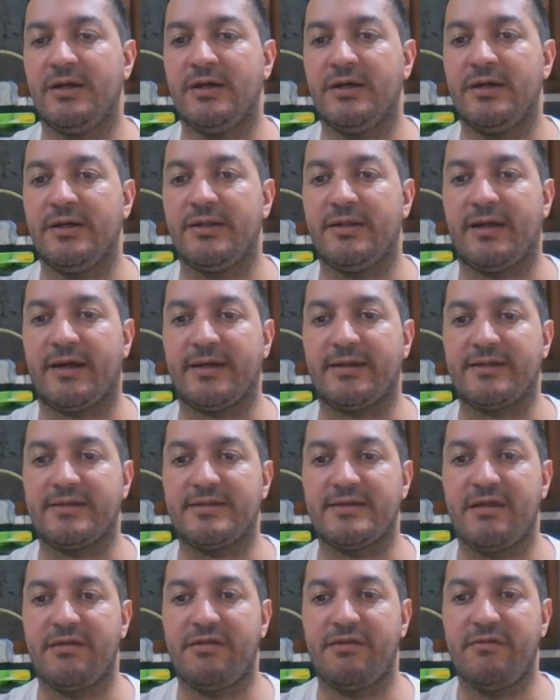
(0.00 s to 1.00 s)
knight
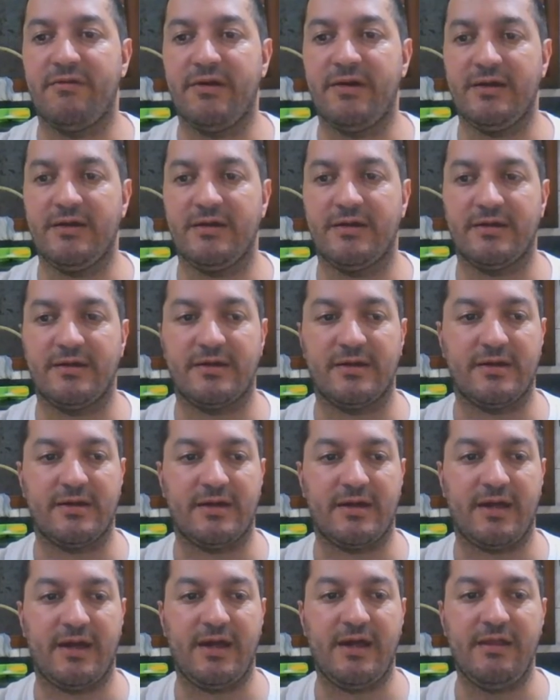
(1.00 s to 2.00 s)
c3,
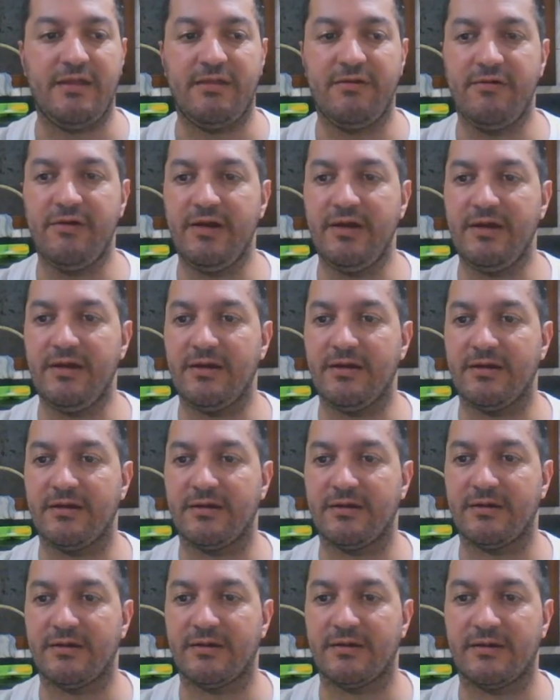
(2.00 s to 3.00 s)
a3,
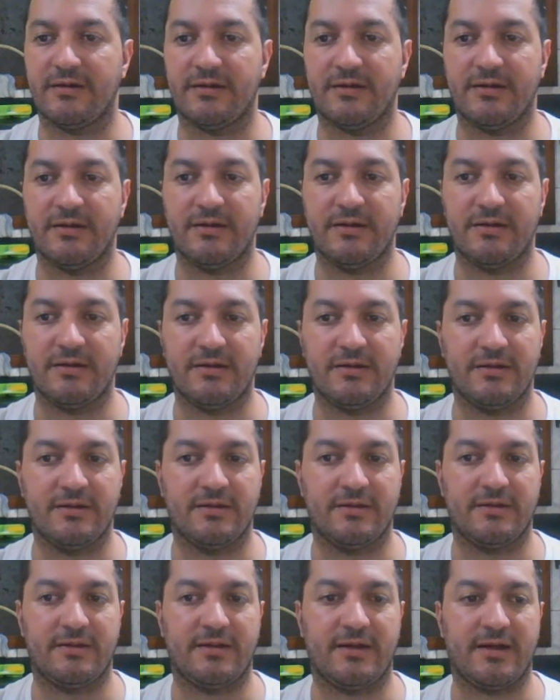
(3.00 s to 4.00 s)

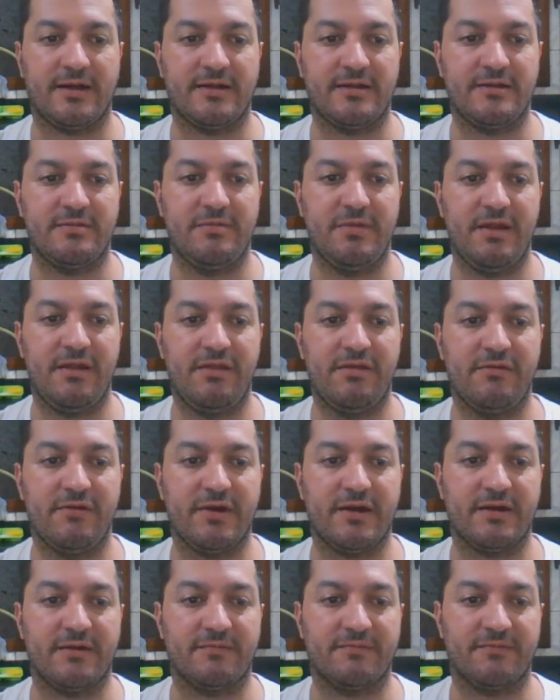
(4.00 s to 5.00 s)
knight
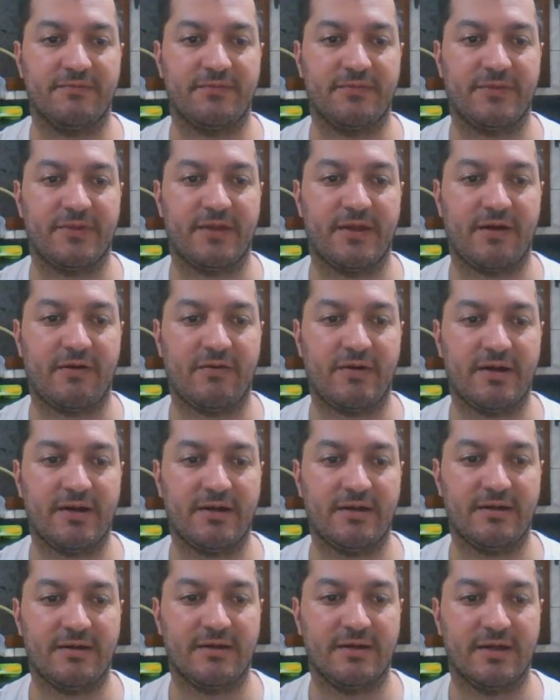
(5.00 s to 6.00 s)
b3. Now
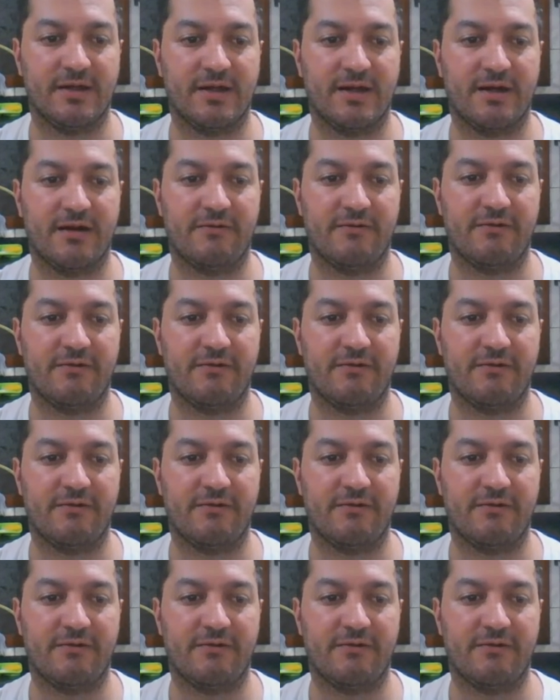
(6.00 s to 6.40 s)
I cover